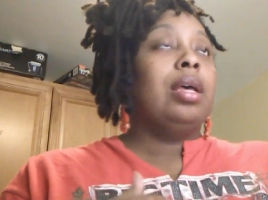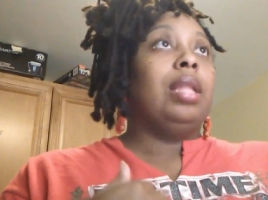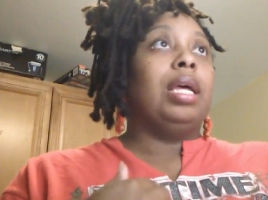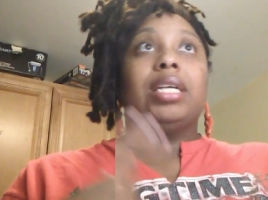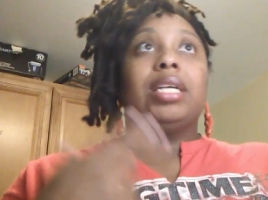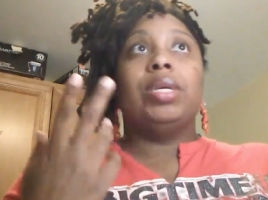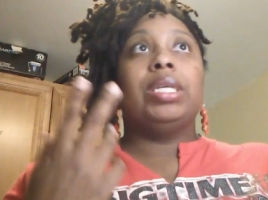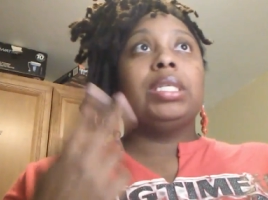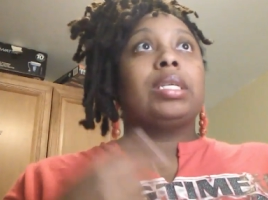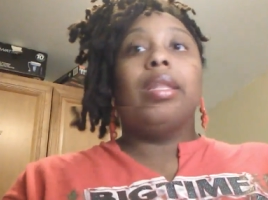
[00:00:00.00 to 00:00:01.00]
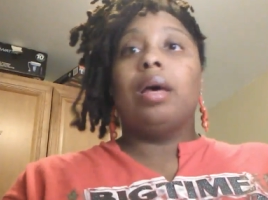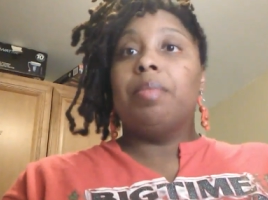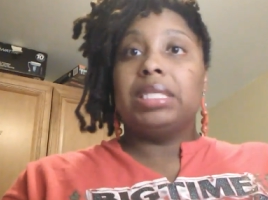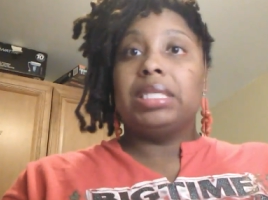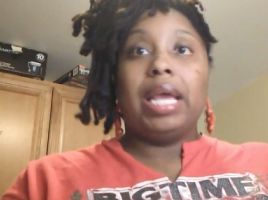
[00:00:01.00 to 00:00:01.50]
Like next week is
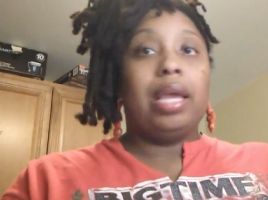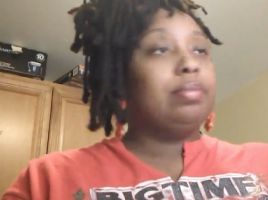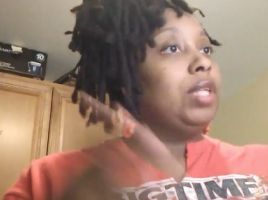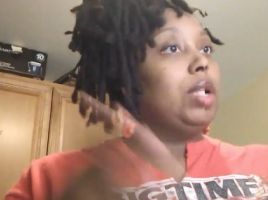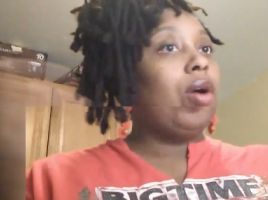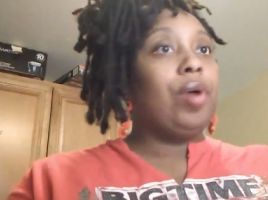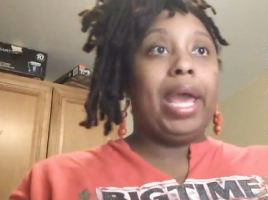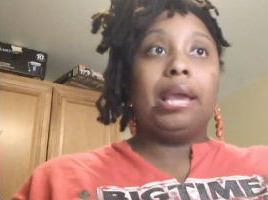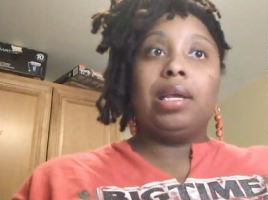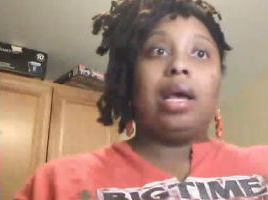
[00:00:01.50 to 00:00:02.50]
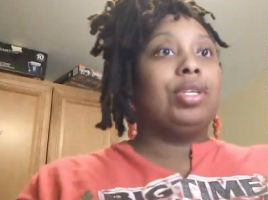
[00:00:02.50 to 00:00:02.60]
Columbus Day. Okay,